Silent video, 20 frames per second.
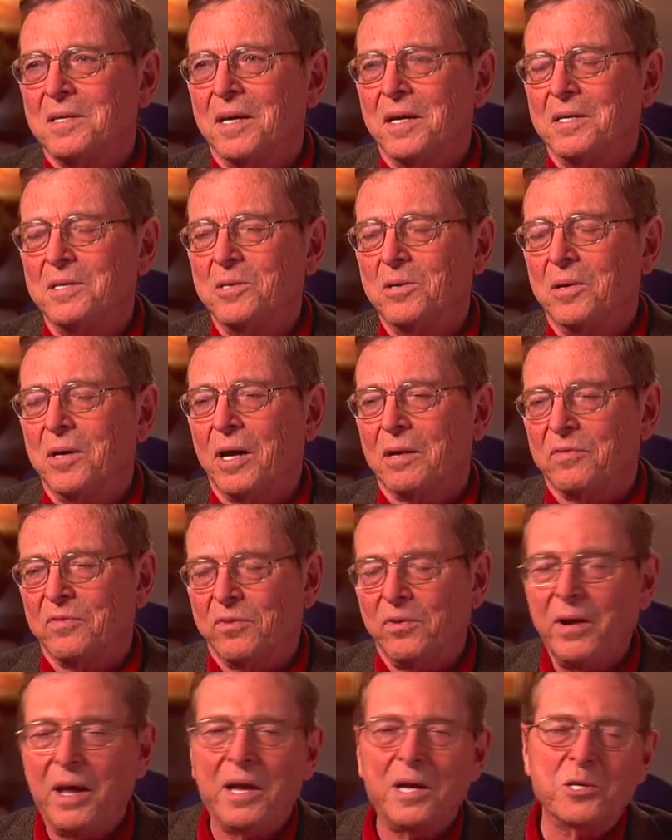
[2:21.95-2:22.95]
And you've got
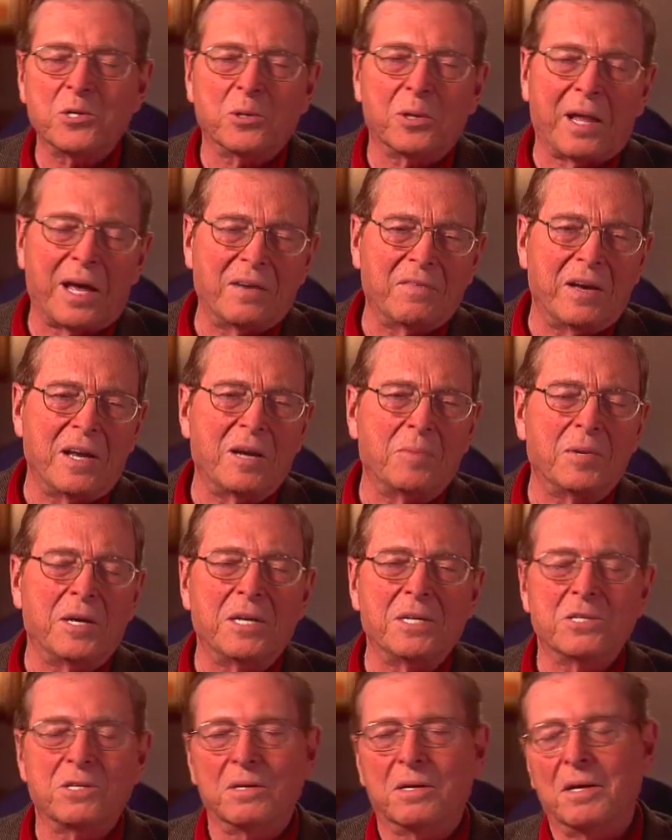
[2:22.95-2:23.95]
friends, you'll have
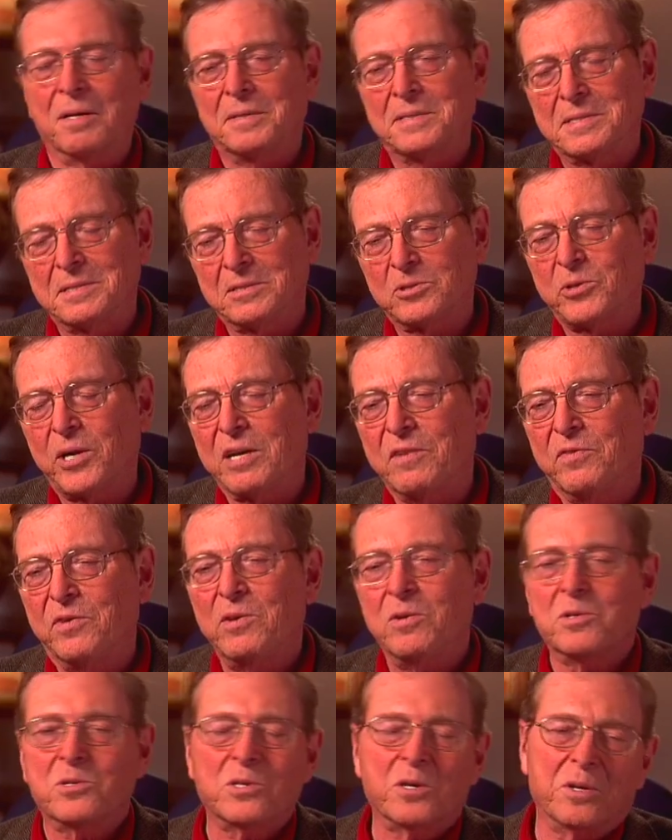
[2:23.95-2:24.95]
enemies, you can have a great
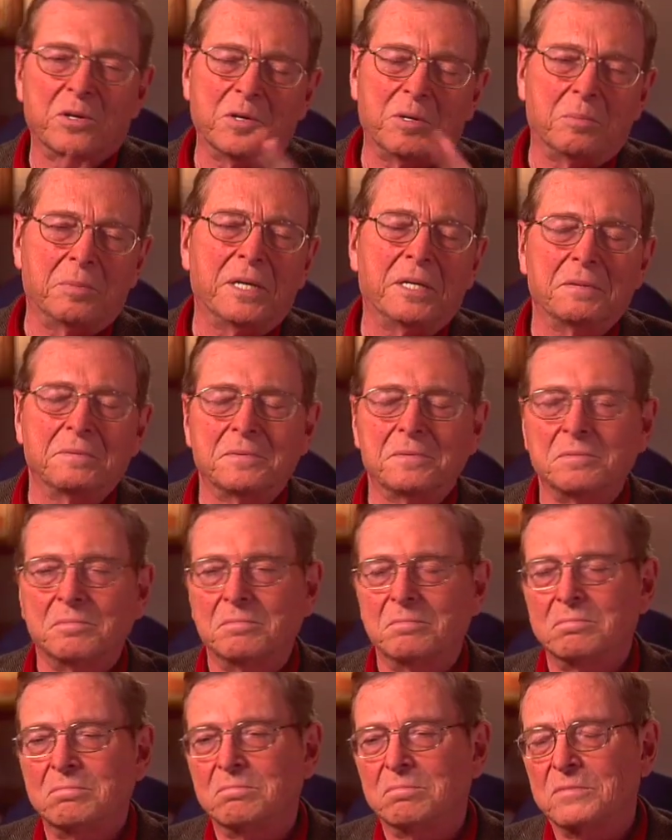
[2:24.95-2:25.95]
future, you'll be
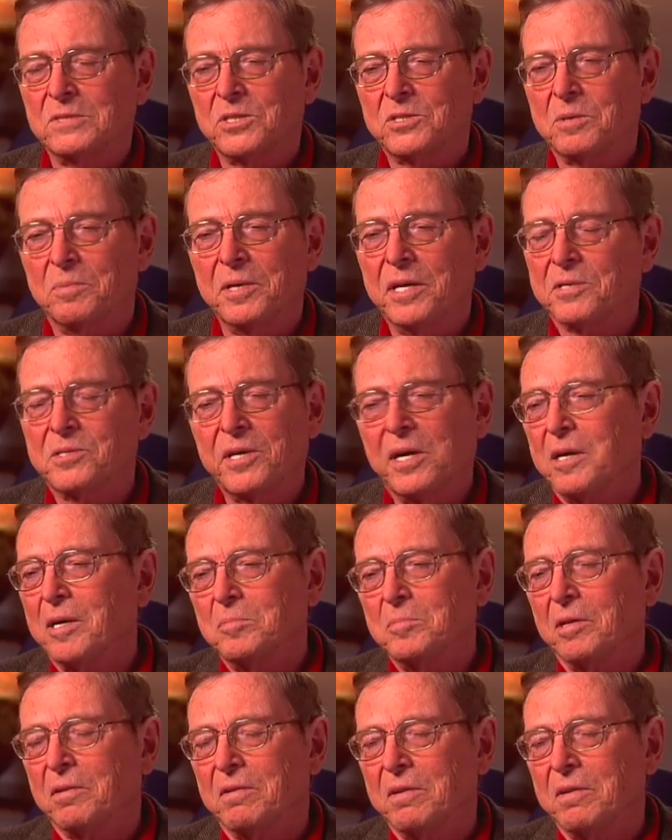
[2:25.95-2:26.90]
this will be a terrible